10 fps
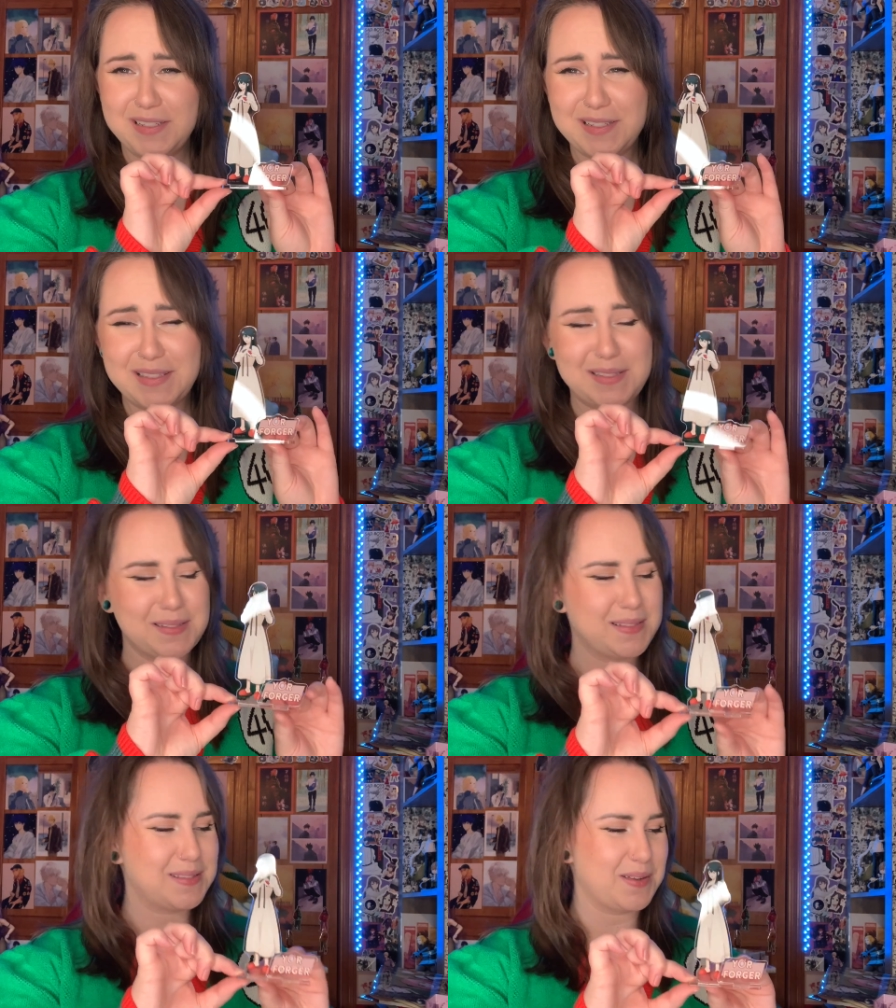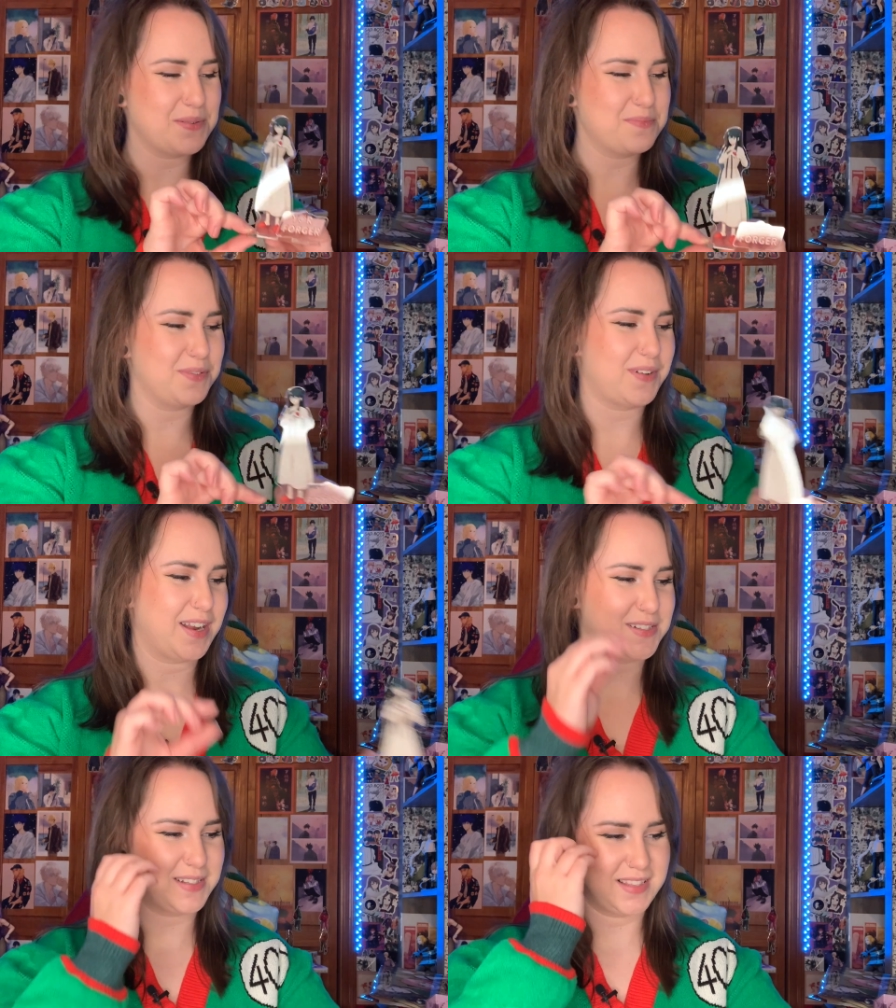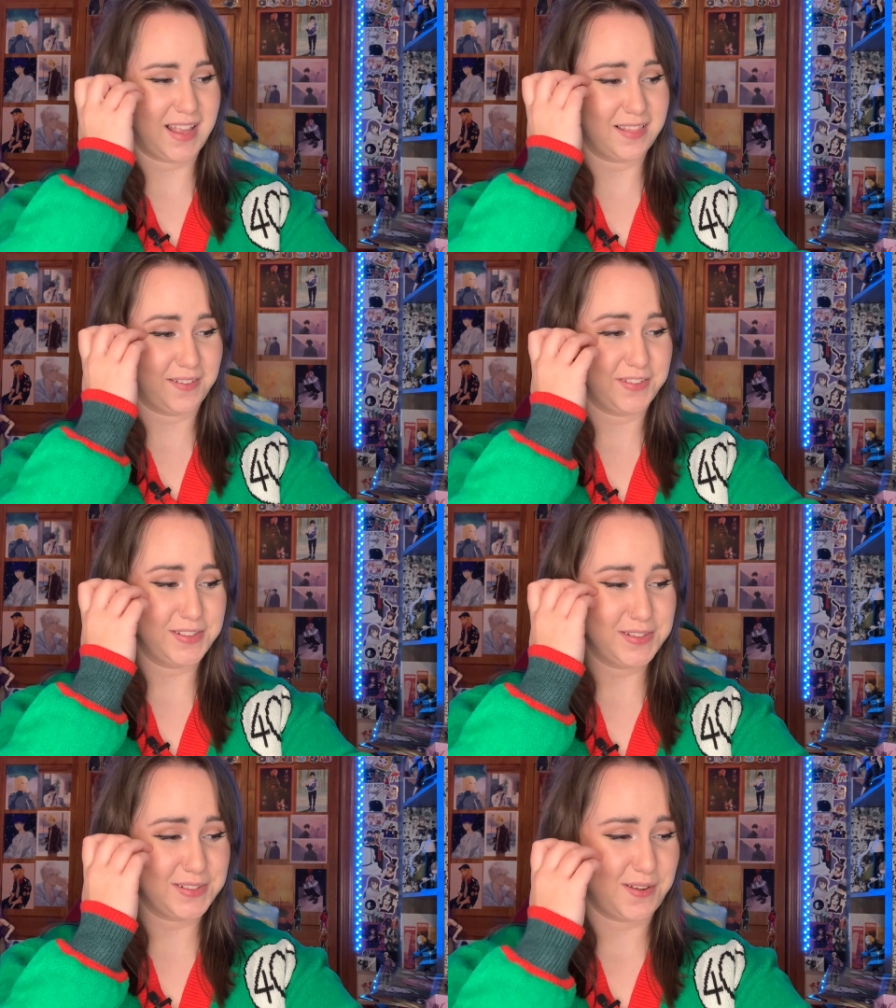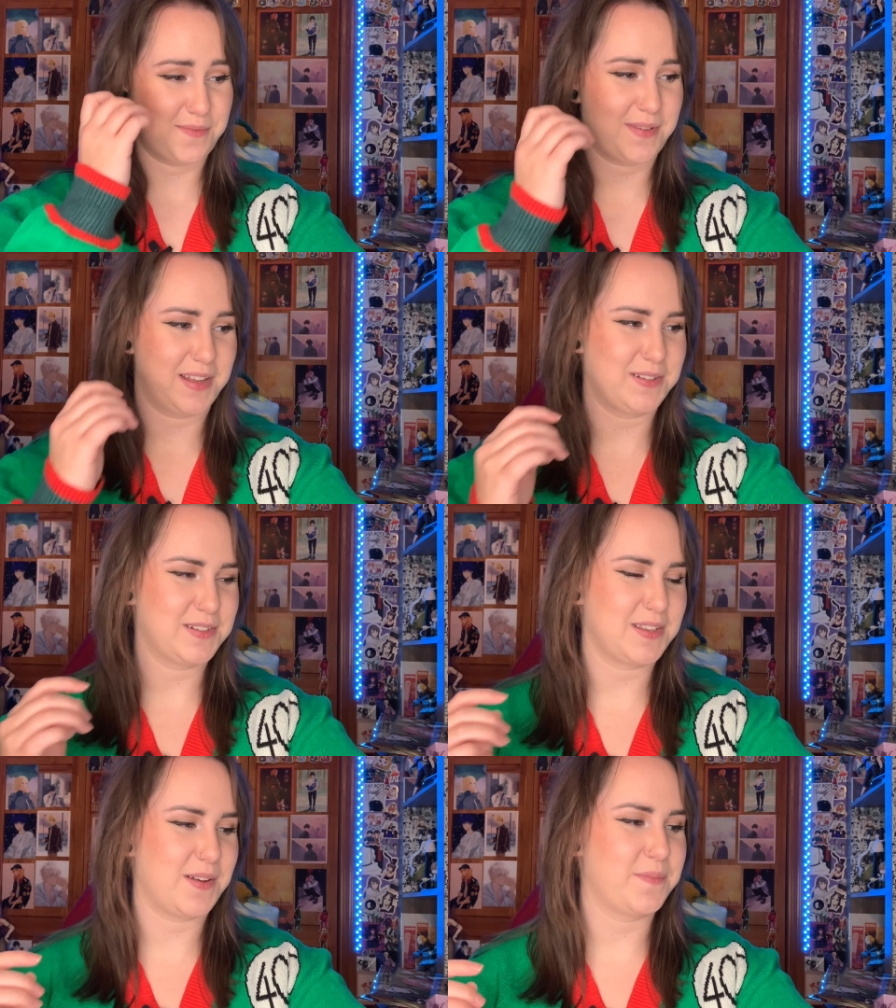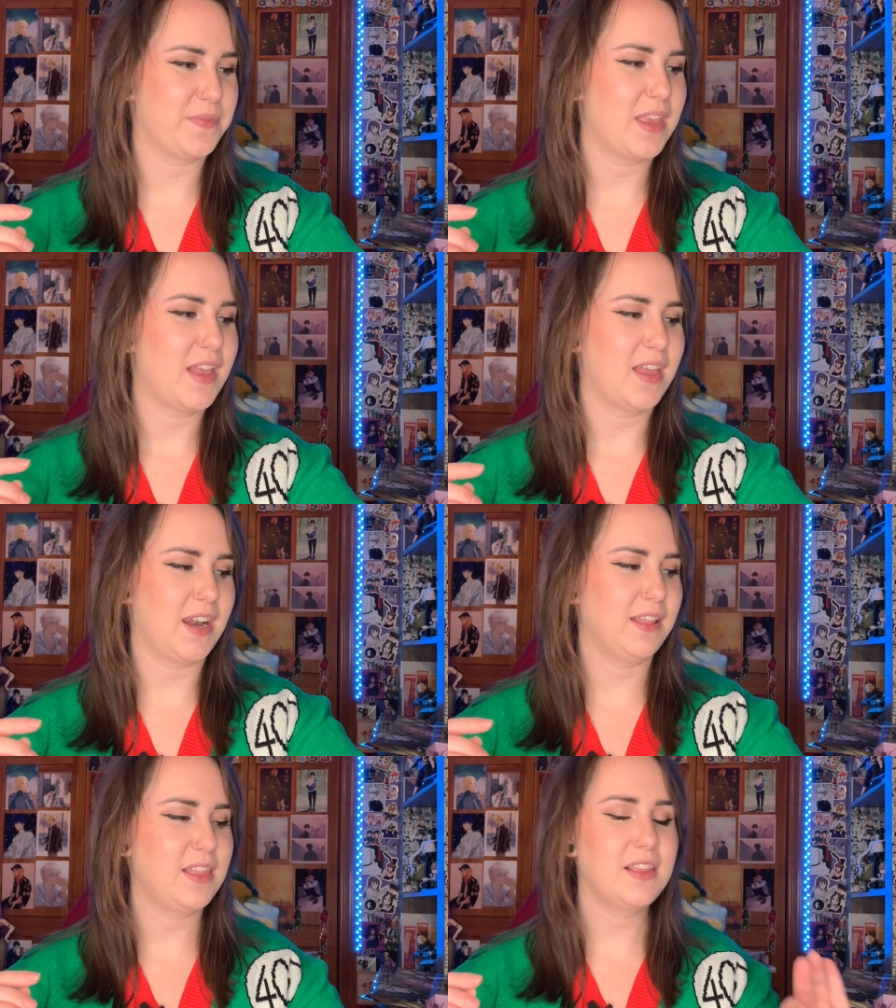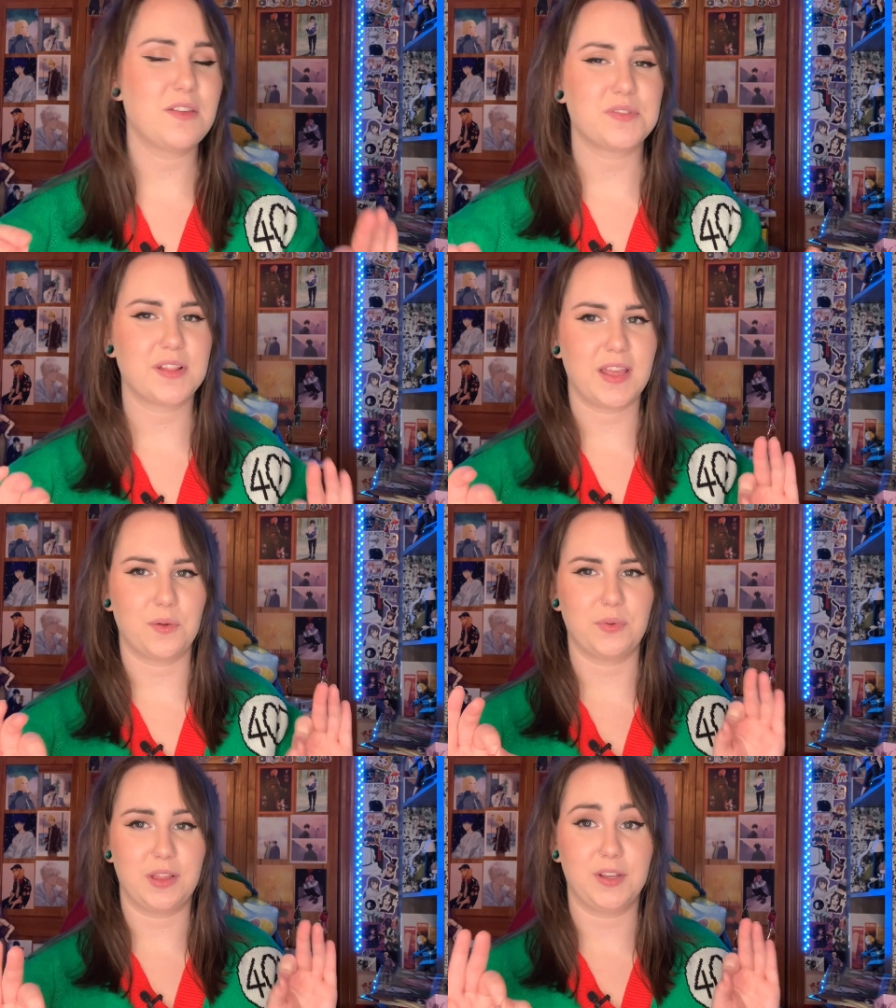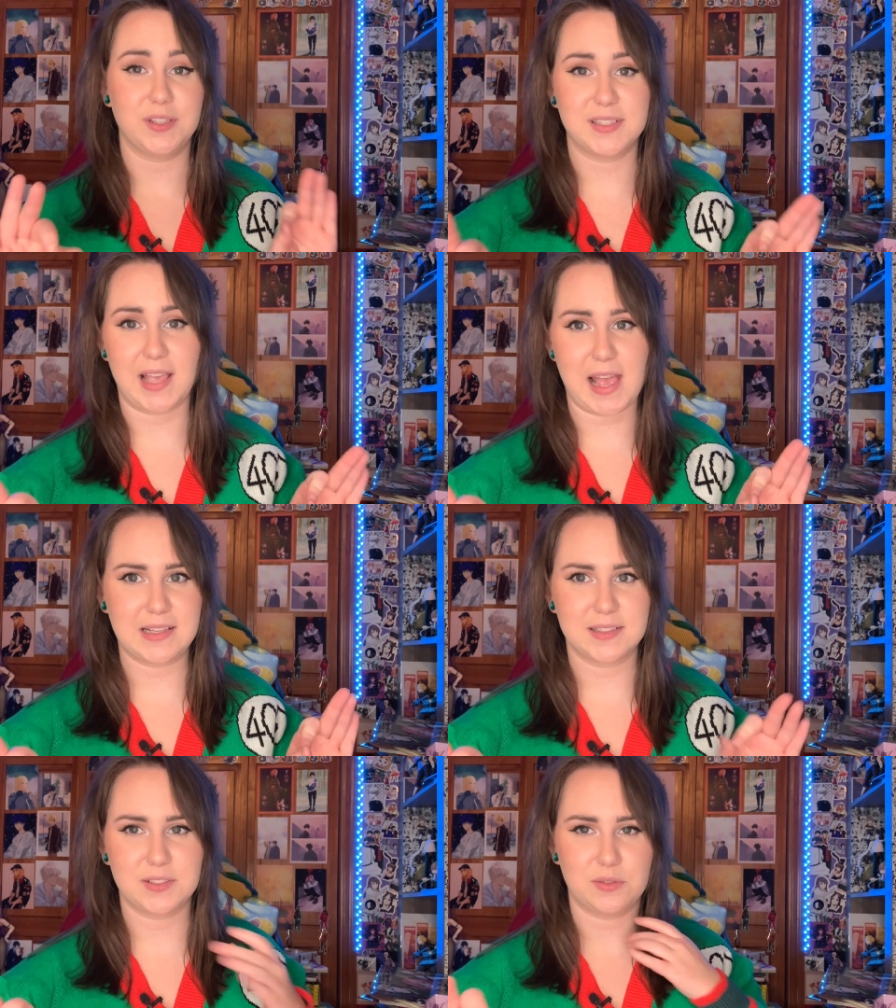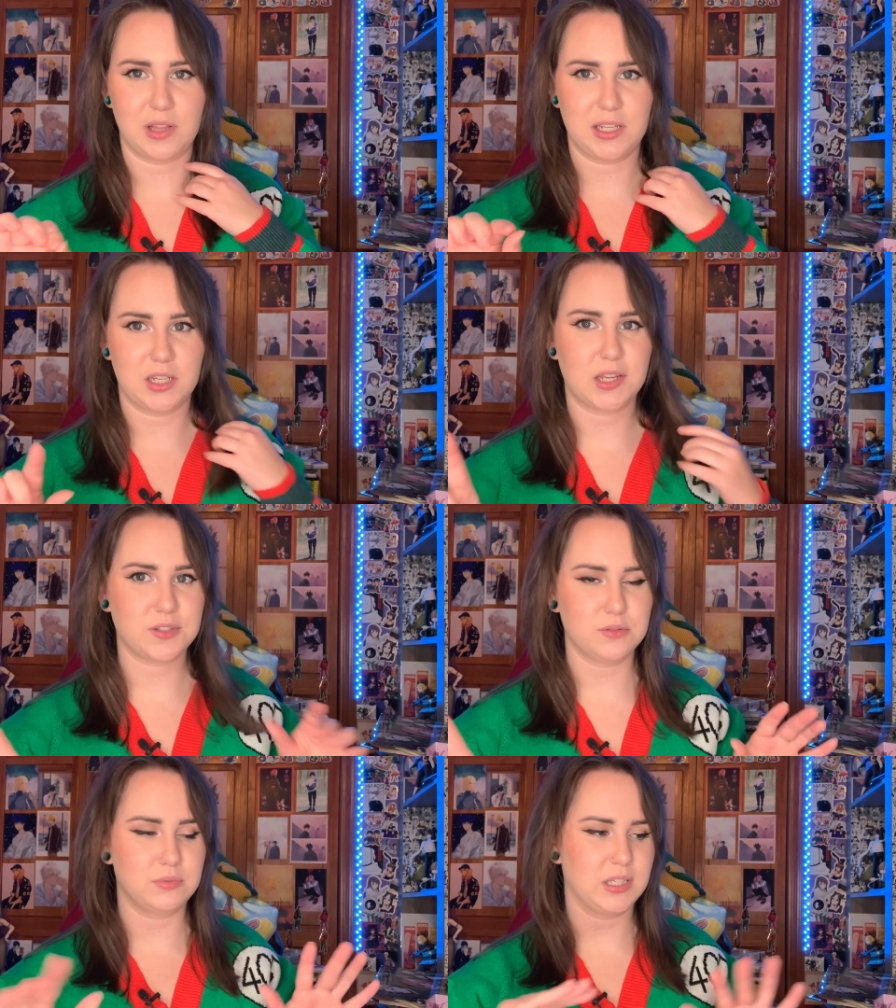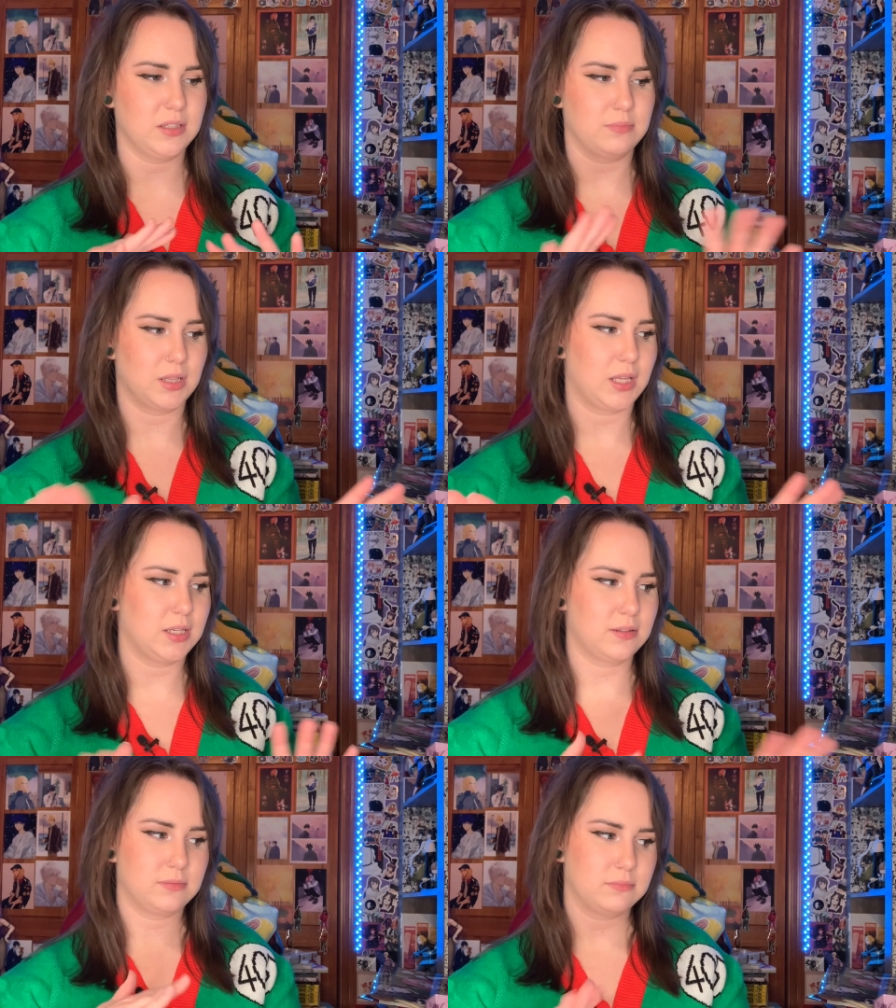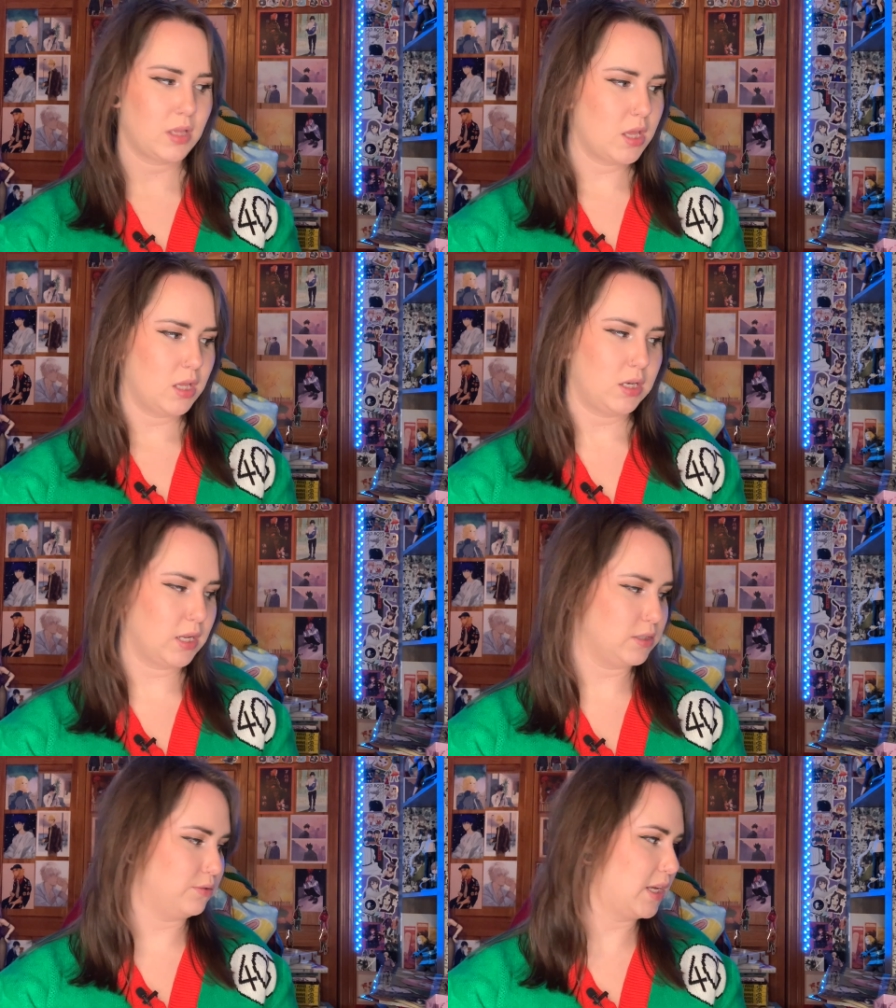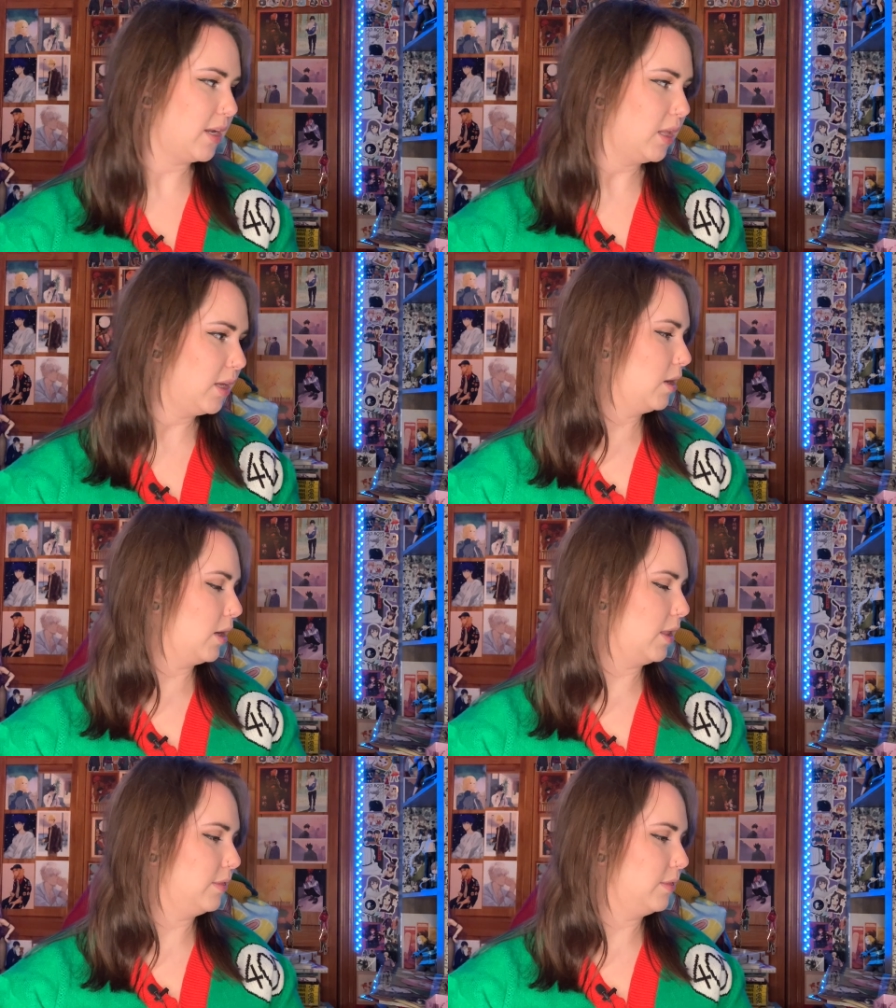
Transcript: just looks so precious. I love it so much. So, and I think those are like a really good size too, like not too big, but like not too tiny.